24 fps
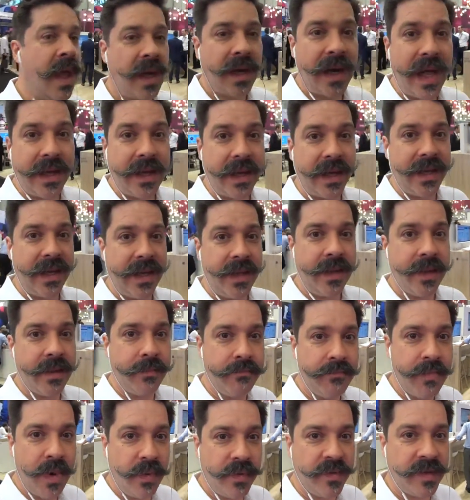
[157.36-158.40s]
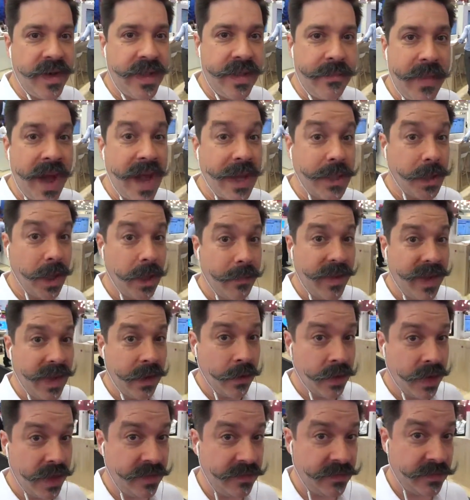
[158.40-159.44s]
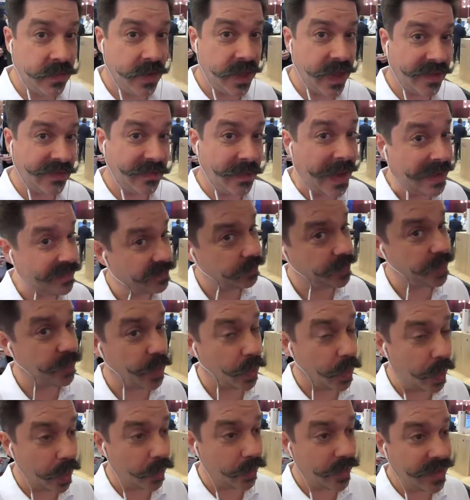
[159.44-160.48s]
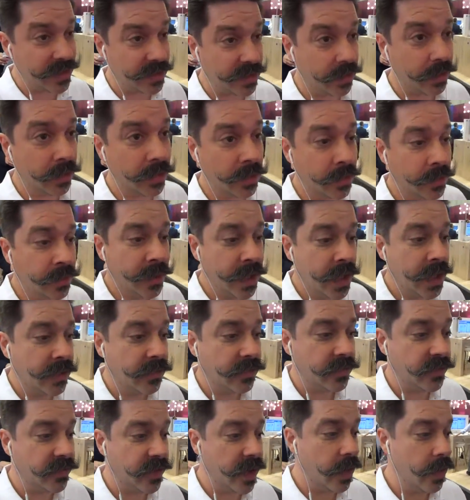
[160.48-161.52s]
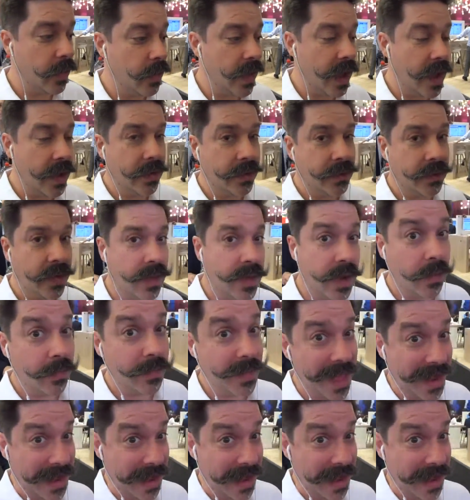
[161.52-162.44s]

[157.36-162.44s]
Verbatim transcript: Luckily, mostly my job here is to explain to people what we do, so, uh, you know, that